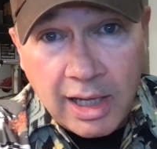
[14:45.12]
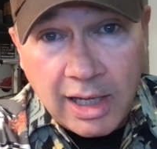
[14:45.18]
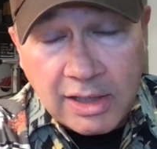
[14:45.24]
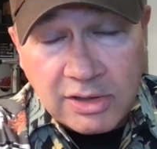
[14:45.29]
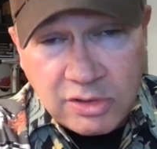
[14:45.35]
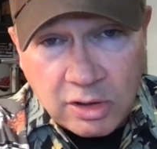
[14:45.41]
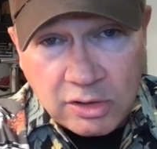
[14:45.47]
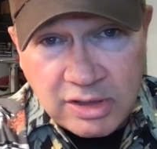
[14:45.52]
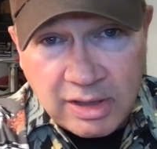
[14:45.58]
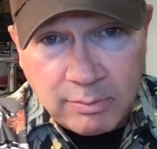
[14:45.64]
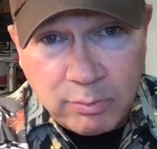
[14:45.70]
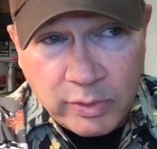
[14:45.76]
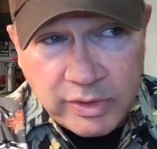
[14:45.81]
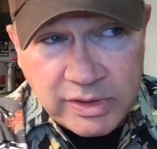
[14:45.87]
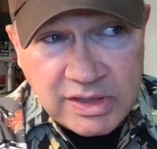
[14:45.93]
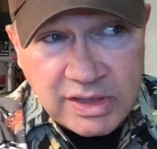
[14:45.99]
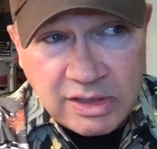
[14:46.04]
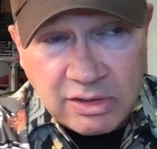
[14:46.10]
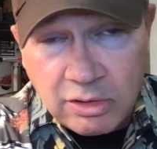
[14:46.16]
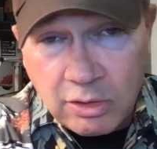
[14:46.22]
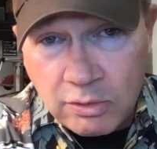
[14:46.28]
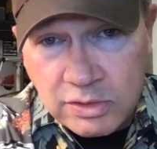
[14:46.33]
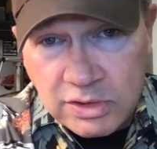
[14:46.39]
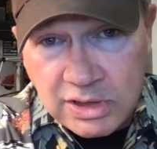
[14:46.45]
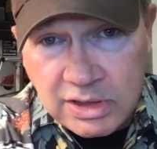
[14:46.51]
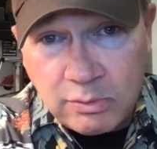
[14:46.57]
uh, starts up Wednesday and
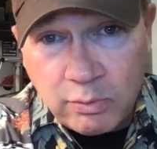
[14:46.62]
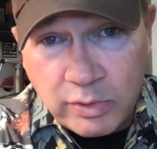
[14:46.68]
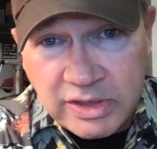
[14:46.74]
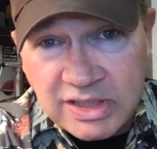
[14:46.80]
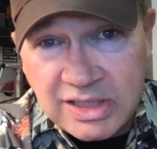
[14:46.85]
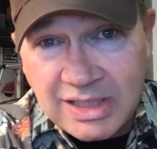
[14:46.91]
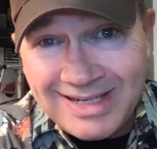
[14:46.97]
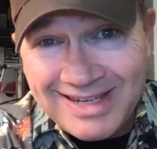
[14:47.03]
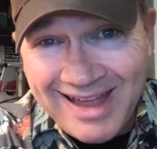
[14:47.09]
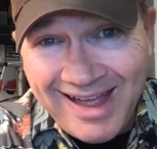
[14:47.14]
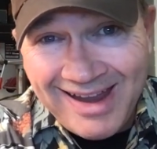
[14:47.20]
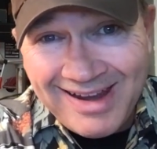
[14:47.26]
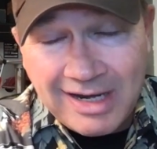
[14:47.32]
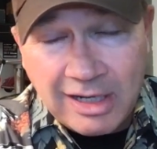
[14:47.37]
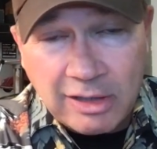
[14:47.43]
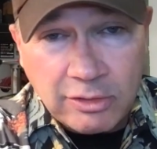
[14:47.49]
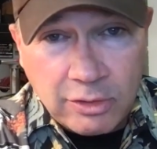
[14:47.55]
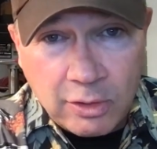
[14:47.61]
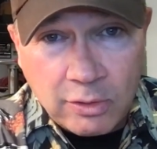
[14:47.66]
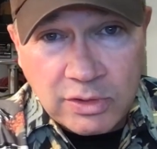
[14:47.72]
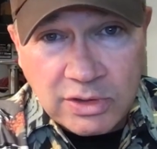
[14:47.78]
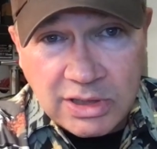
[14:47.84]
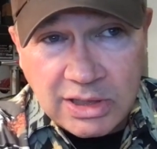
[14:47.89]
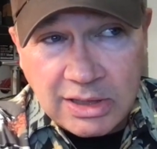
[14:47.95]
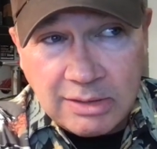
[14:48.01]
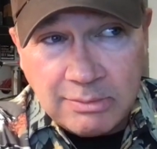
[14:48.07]
Thursday, Wednesday night and
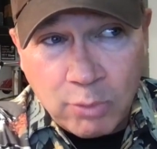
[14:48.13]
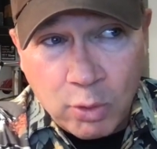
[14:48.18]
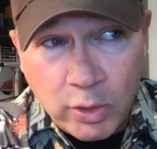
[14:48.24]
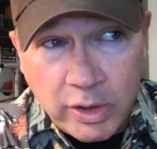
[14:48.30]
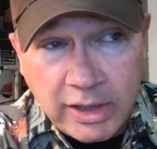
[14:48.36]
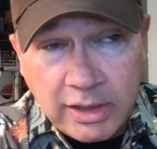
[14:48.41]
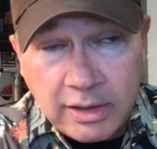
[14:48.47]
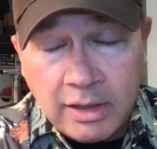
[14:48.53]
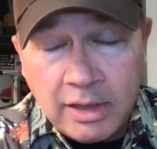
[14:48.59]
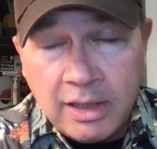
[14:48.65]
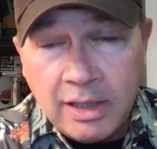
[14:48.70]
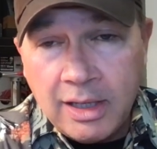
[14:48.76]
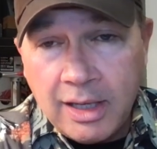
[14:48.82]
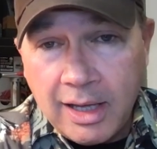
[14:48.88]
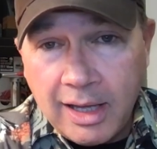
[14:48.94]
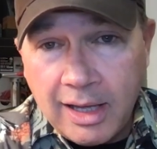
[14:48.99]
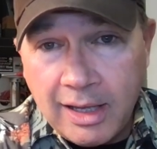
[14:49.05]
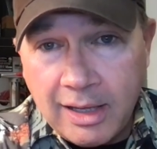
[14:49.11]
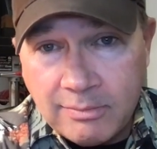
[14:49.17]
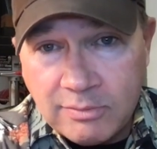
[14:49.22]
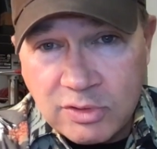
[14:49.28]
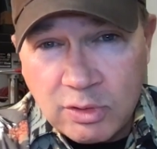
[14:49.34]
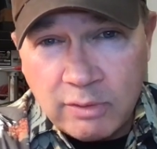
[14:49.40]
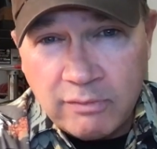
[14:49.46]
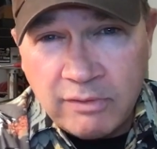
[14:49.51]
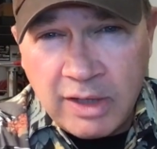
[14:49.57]
Thursday morning. Um,
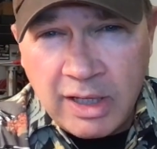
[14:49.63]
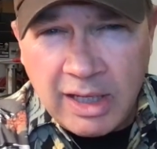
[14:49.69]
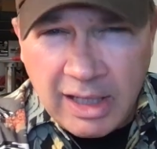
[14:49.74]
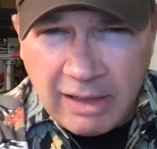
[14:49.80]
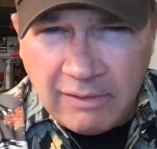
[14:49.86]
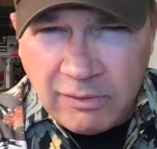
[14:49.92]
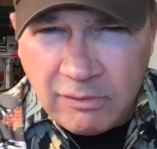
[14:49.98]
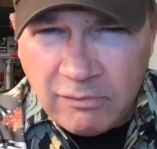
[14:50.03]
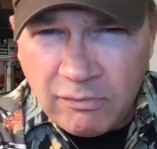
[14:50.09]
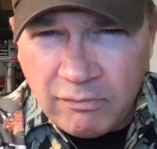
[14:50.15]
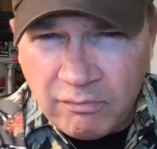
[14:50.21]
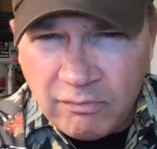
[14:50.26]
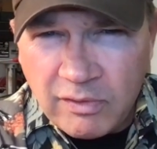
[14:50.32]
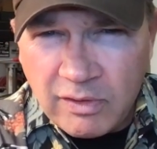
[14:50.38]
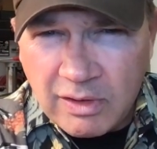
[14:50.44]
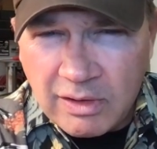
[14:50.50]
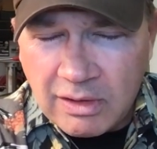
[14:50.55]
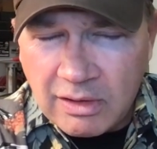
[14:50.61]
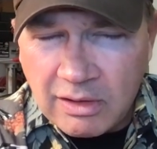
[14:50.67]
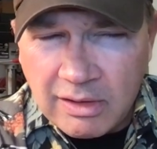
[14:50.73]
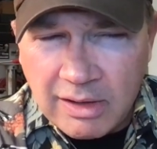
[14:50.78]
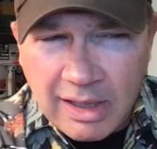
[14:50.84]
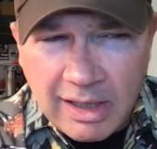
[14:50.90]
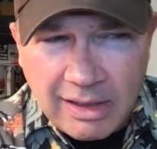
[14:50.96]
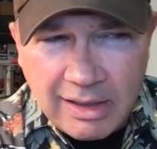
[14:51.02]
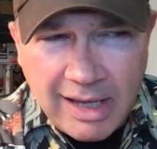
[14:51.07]
so if if you've
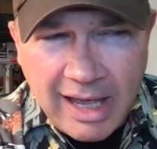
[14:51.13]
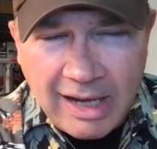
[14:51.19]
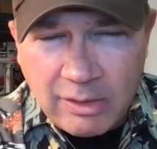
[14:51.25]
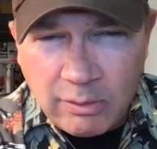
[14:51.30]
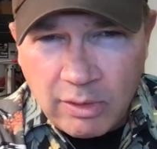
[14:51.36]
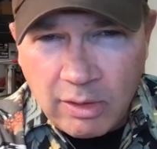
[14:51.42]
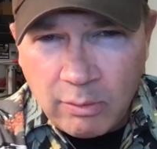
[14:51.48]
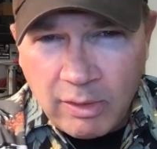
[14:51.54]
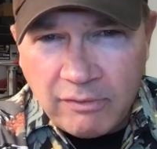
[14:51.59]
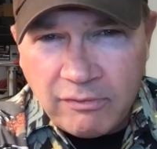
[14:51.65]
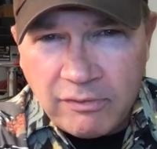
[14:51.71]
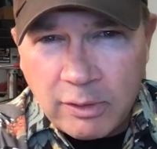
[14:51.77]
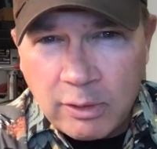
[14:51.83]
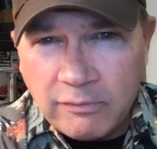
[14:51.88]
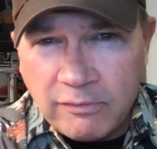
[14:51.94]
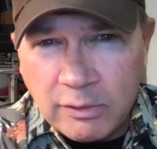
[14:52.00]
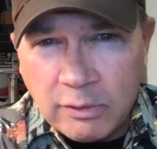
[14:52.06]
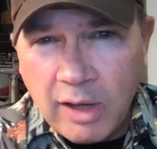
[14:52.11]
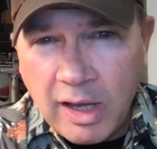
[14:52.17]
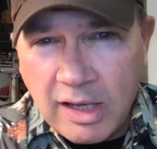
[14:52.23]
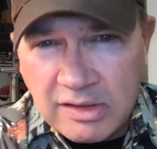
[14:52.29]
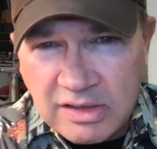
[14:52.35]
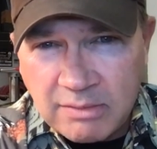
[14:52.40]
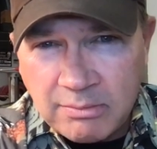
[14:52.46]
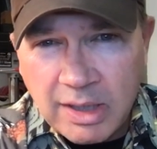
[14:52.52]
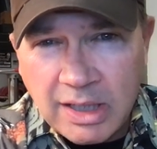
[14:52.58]
had a, a rough year, if you
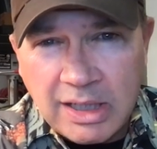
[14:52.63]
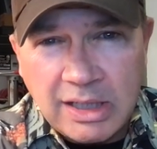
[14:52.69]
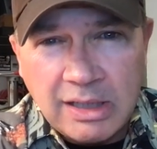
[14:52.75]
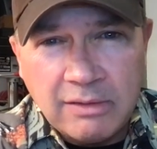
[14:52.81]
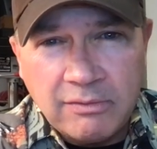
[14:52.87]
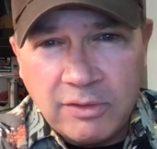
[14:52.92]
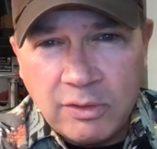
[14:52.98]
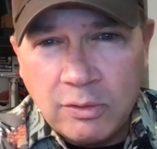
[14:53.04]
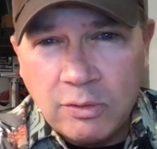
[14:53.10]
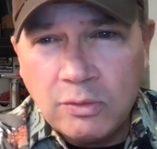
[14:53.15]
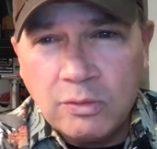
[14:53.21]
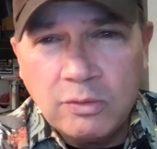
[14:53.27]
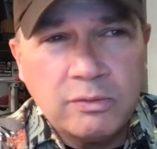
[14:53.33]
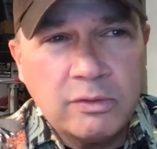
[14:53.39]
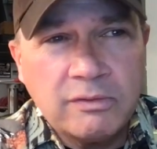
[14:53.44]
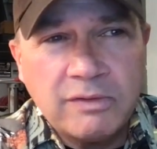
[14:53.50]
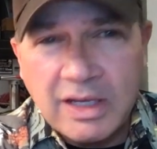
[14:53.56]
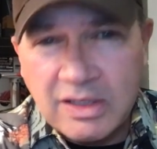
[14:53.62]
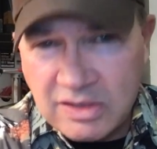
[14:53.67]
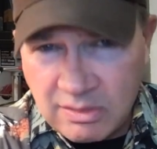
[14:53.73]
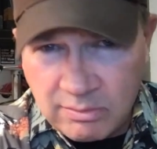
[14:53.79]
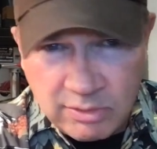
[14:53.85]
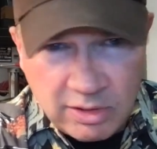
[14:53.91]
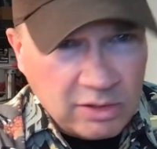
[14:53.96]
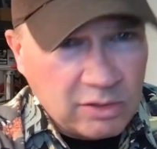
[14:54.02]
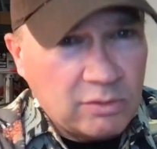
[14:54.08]
lost somebody, if you if that's
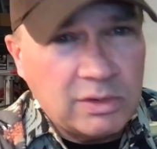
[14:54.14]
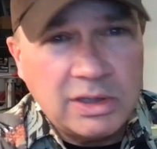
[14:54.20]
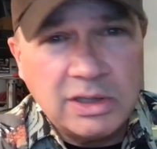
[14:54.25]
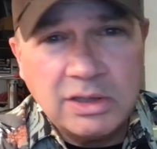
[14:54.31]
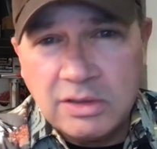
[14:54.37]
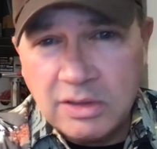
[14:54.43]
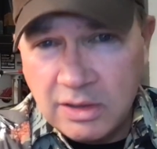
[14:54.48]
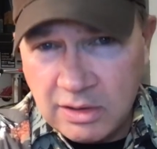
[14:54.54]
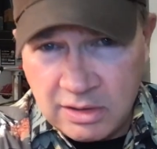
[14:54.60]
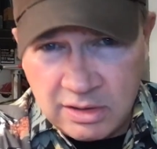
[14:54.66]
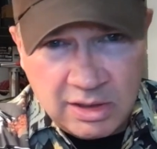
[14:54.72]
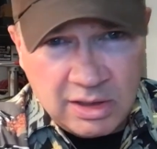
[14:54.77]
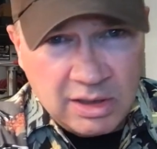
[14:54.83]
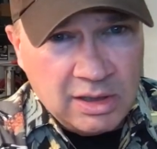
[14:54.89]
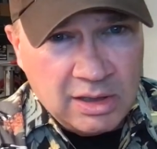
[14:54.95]
something you need to,